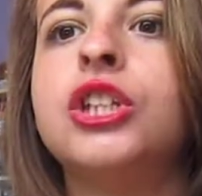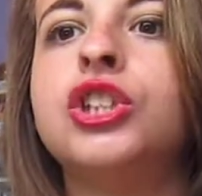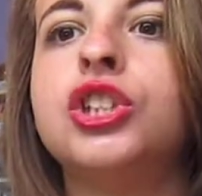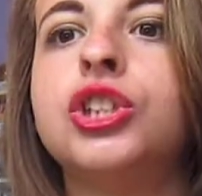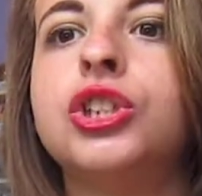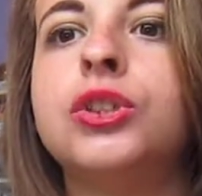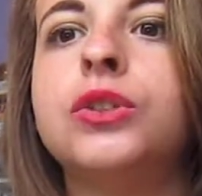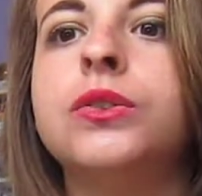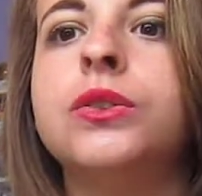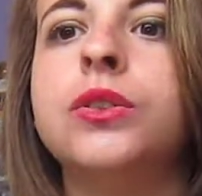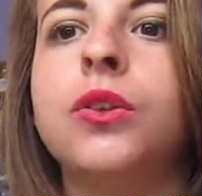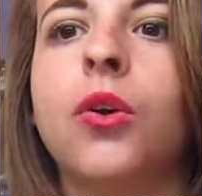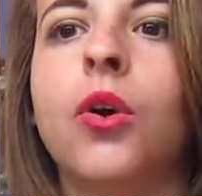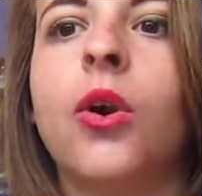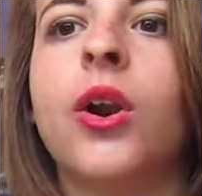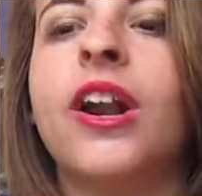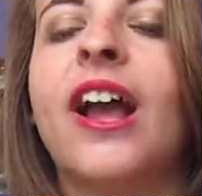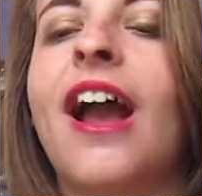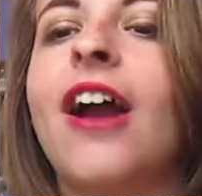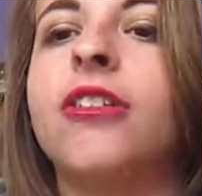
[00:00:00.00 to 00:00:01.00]
to
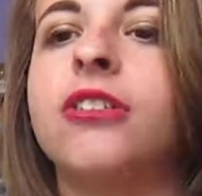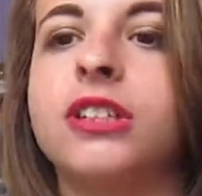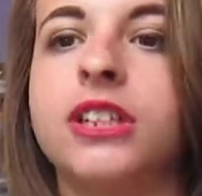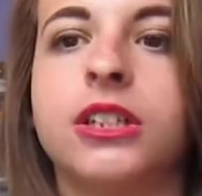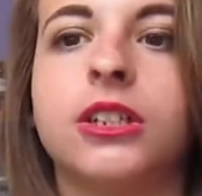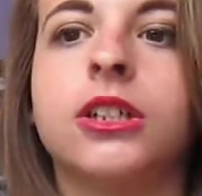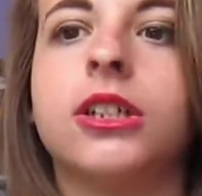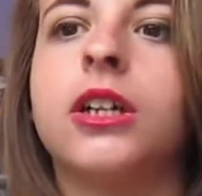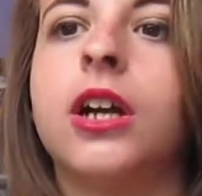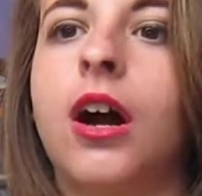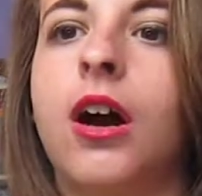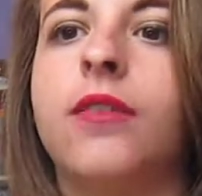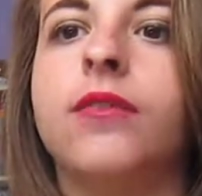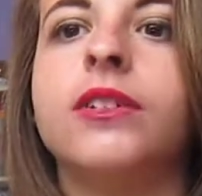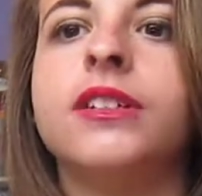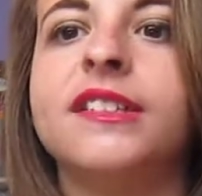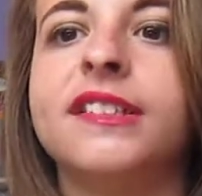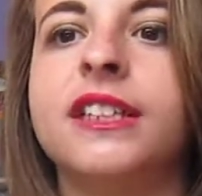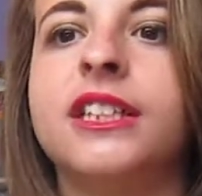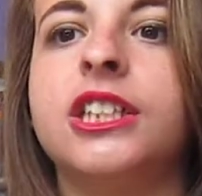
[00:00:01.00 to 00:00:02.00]
lord our dinner
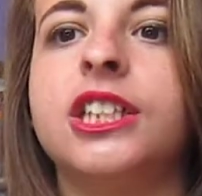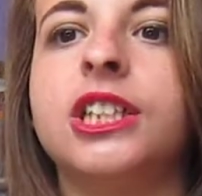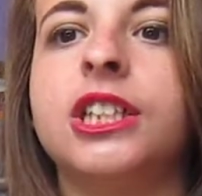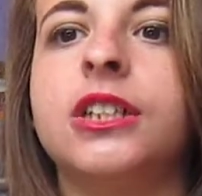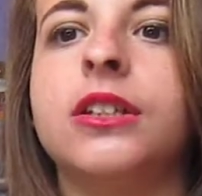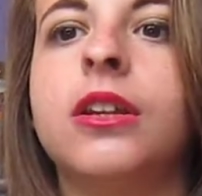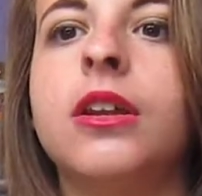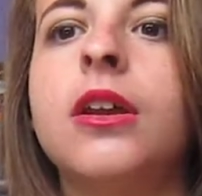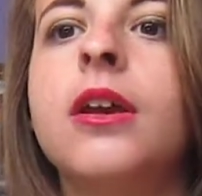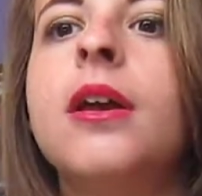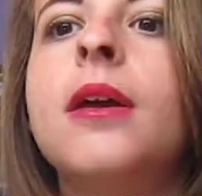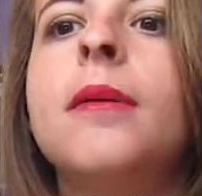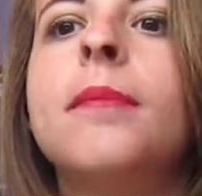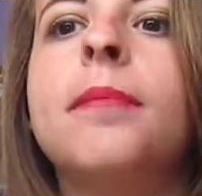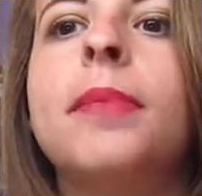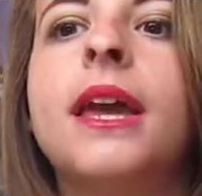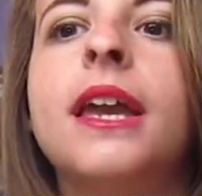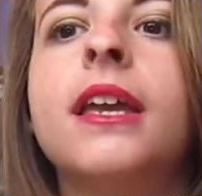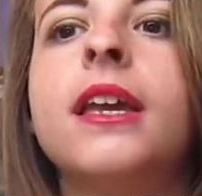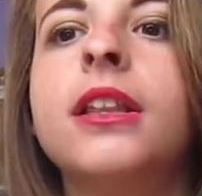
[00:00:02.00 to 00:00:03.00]
conversation.
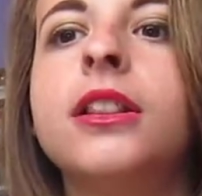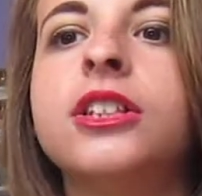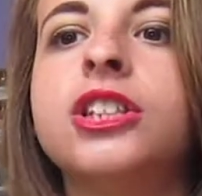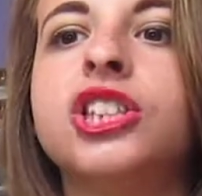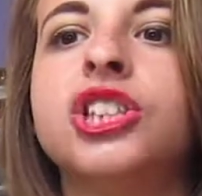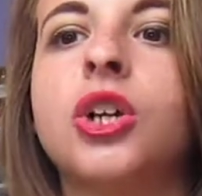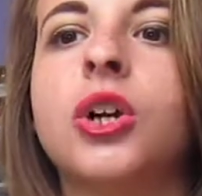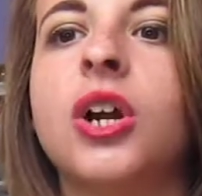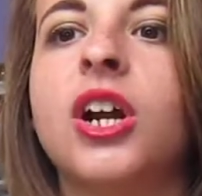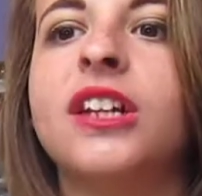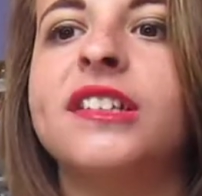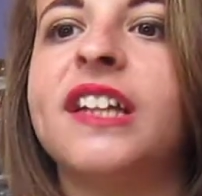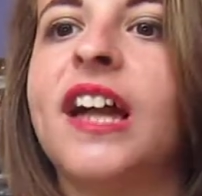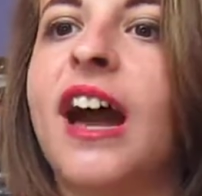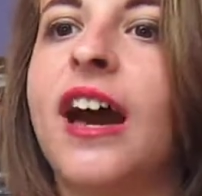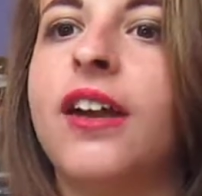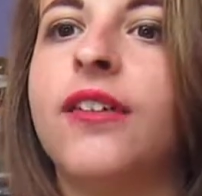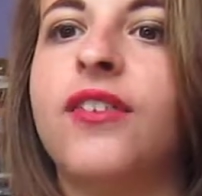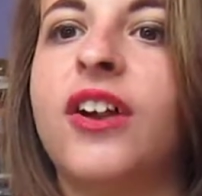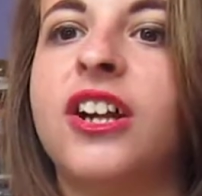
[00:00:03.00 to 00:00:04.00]
Picking the shards
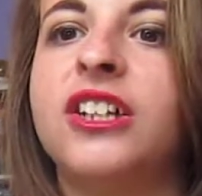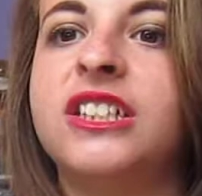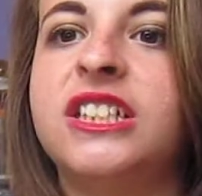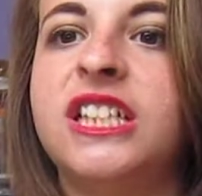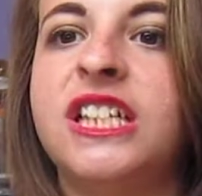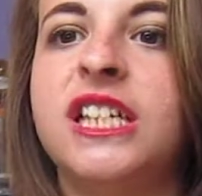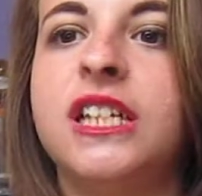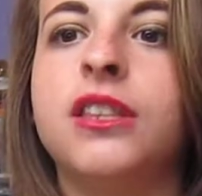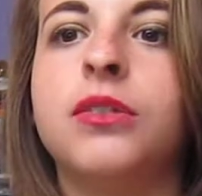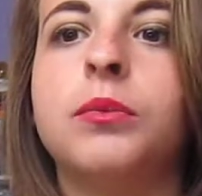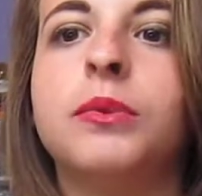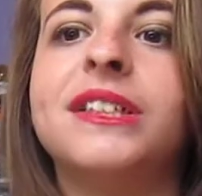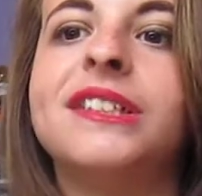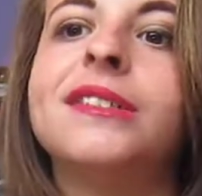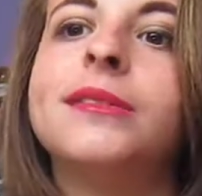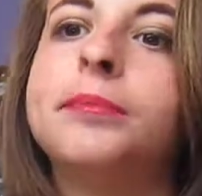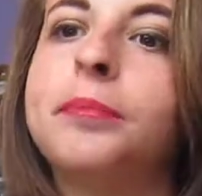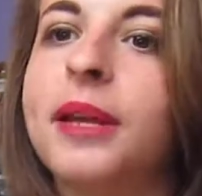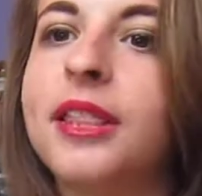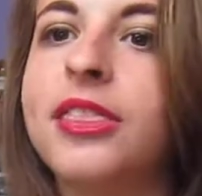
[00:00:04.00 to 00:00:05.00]
out of our teeth, we
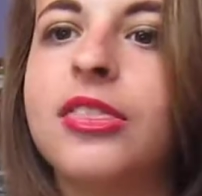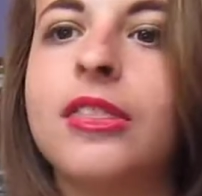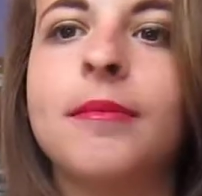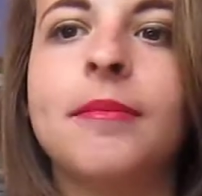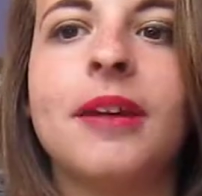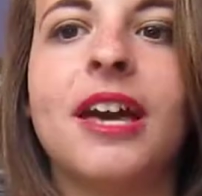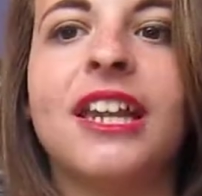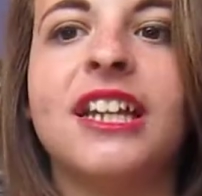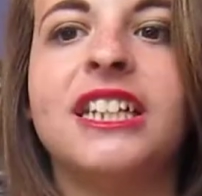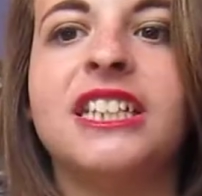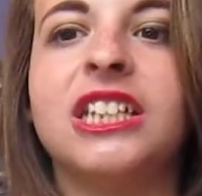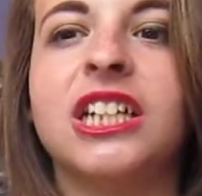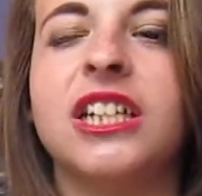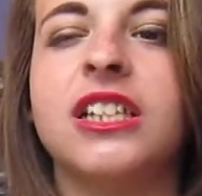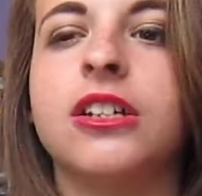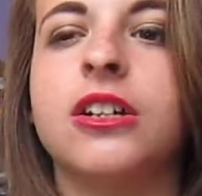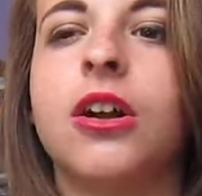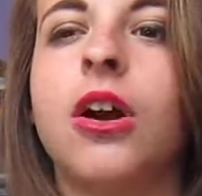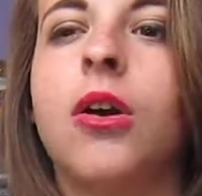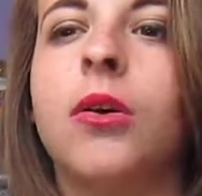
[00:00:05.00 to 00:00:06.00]
spit them at each
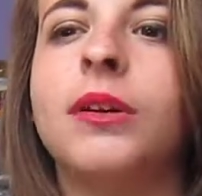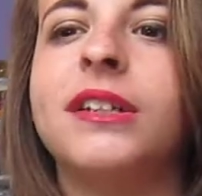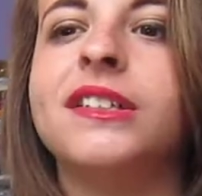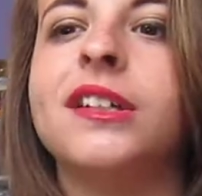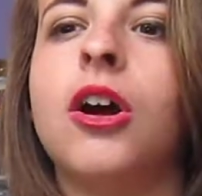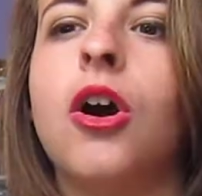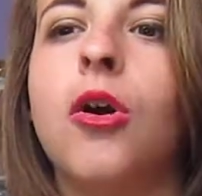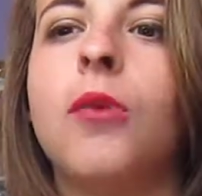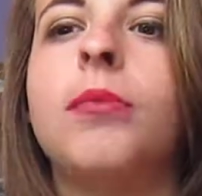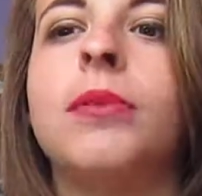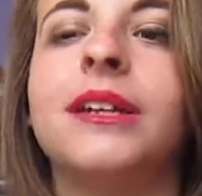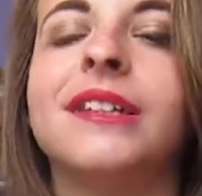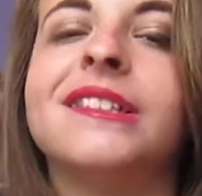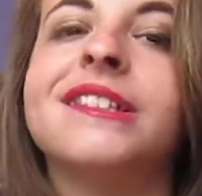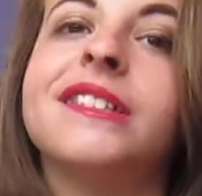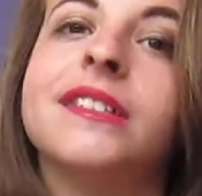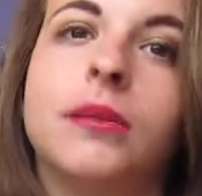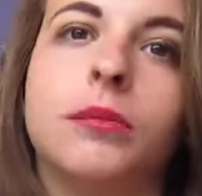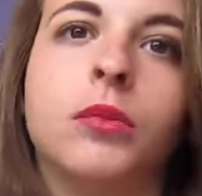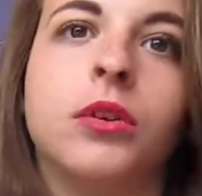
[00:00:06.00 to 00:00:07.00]
other, always hoping
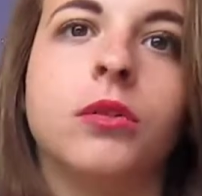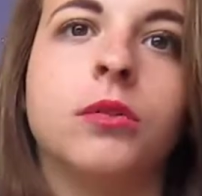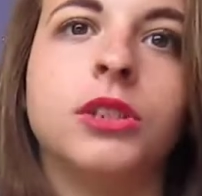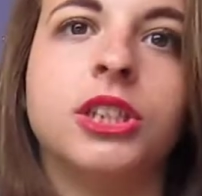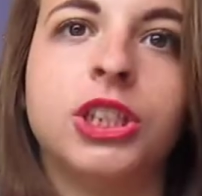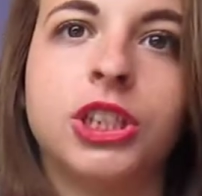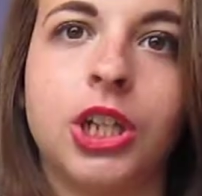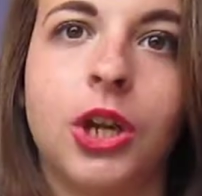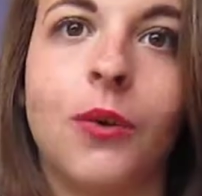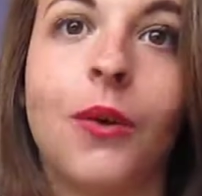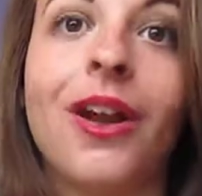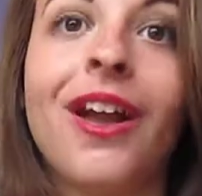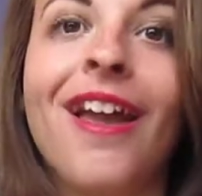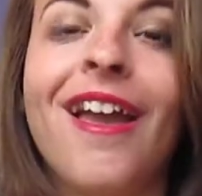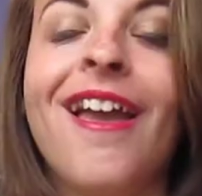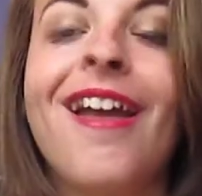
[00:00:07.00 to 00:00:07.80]
someone would choke.